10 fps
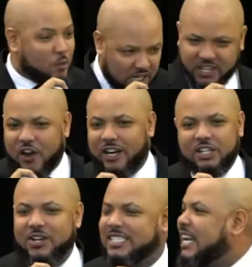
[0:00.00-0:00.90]
Does it fall
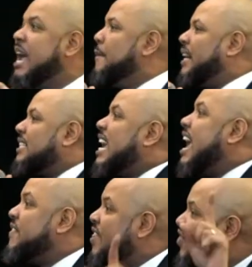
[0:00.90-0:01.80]
into a sin? Because
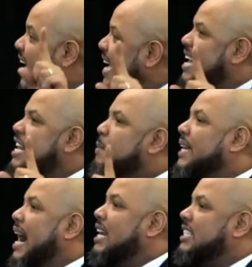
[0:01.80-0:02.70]
even then, I need to be
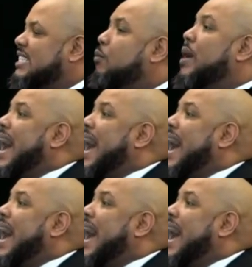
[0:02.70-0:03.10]
conscious that when